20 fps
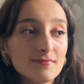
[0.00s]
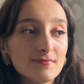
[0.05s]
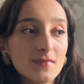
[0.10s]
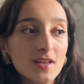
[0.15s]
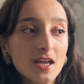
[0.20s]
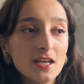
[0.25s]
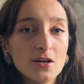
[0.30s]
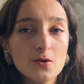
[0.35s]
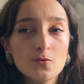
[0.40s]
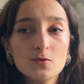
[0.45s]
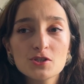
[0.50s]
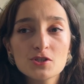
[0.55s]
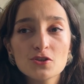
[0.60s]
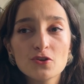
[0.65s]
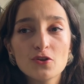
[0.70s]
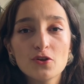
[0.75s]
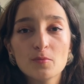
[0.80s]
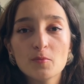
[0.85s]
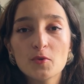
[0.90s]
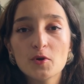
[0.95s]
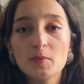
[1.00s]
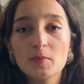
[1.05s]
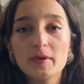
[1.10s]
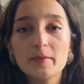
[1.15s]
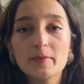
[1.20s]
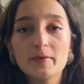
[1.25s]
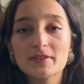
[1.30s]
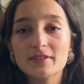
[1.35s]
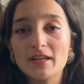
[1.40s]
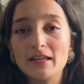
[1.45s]
And I wish a lot more
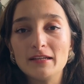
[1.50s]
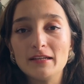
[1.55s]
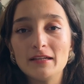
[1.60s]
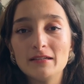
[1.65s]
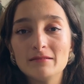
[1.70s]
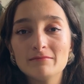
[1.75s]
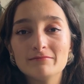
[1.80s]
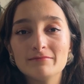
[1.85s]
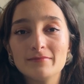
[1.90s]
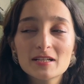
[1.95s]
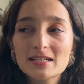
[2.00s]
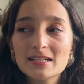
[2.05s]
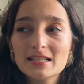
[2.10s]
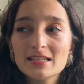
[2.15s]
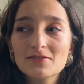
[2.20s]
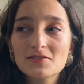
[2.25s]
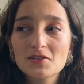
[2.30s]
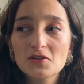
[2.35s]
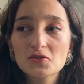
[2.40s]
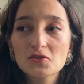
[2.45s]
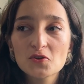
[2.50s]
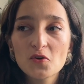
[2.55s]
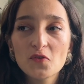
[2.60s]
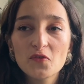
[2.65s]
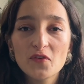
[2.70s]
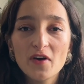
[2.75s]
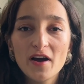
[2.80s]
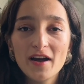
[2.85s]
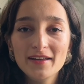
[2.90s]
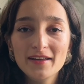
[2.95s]
people done it. Sleeves are so
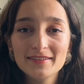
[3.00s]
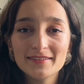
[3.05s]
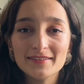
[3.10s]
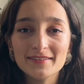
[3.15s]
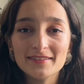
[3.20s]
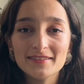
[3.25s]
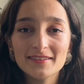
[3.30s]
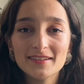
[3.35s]
fun.